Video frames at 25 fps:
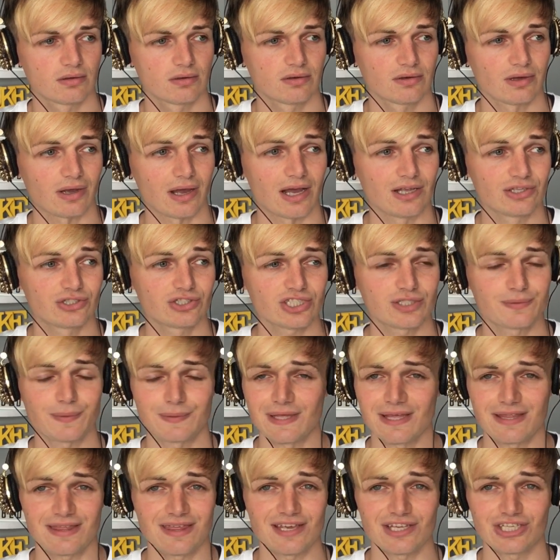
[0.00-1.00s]
And just when
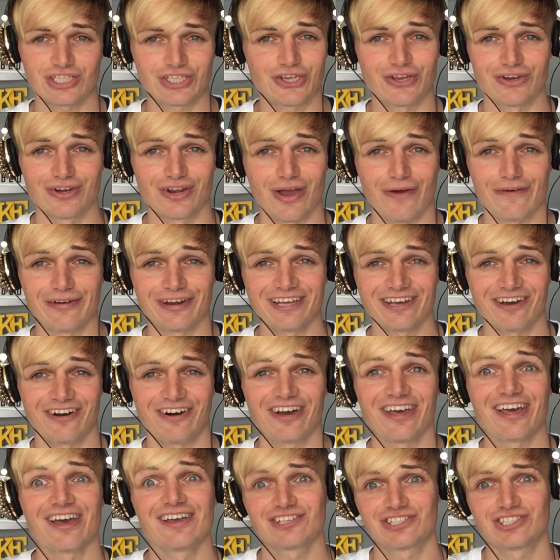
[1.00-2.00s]
you think she couldn't go any
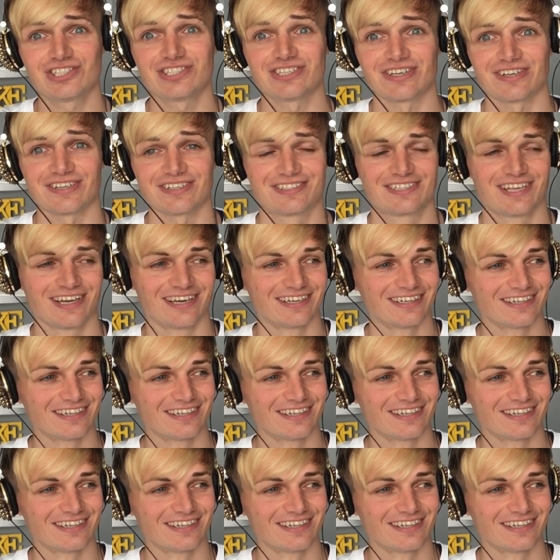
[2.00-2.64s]
higher, she does.